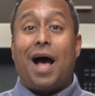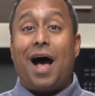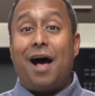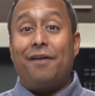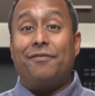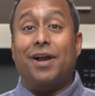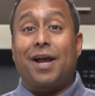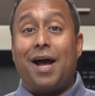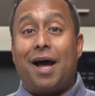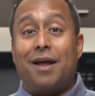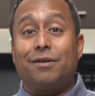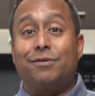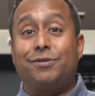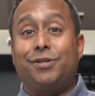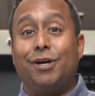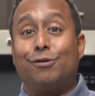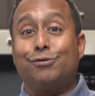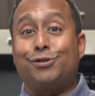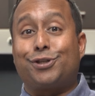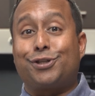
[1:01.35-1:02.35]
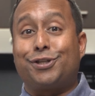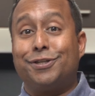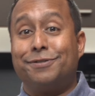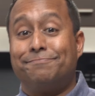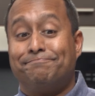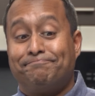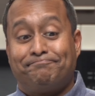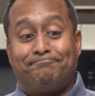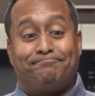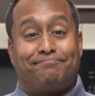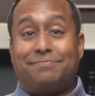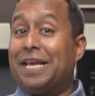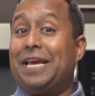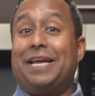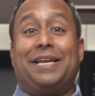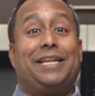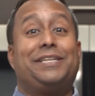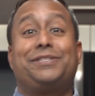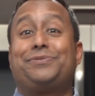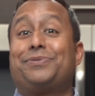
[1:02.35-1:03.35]
Avocado toast.
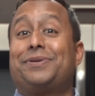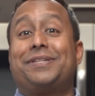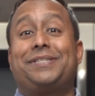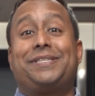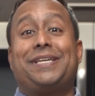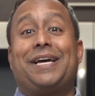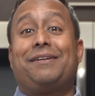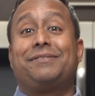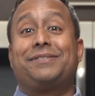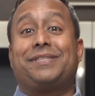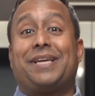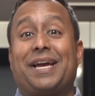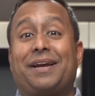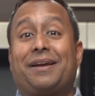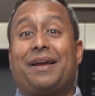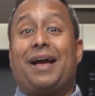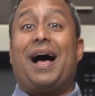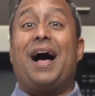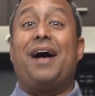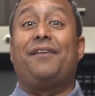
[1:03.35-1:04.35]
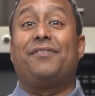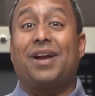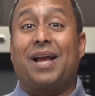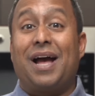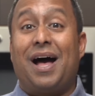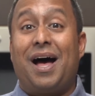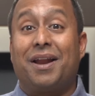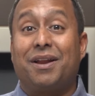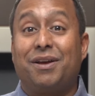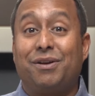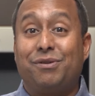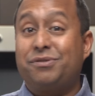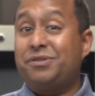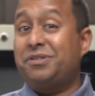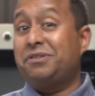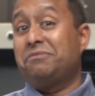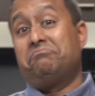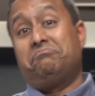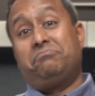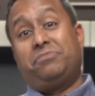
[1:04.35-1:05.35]
It is what it sounds like. Avocados,
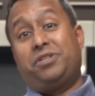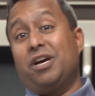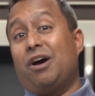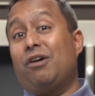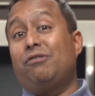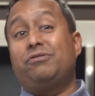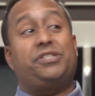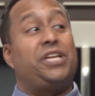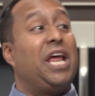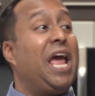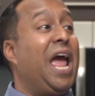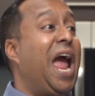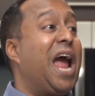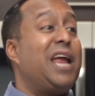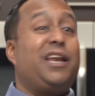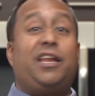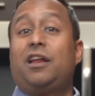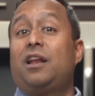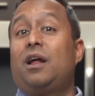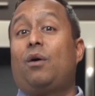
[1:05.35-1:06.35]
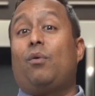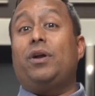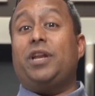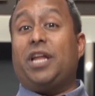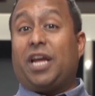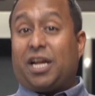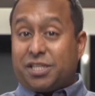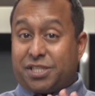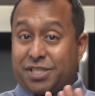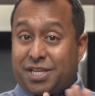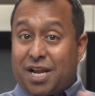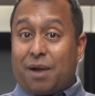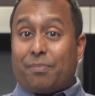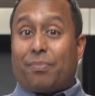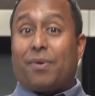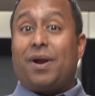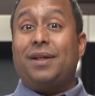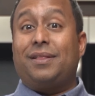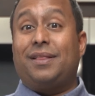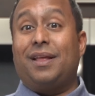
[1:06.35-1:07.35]
toast, and you know what? You can stop
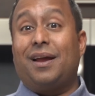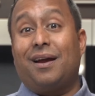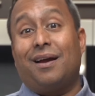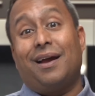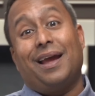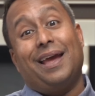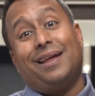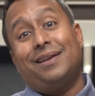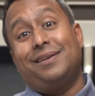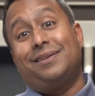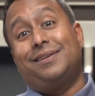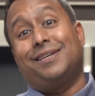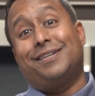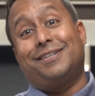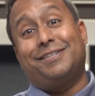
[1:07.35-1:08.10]
right there and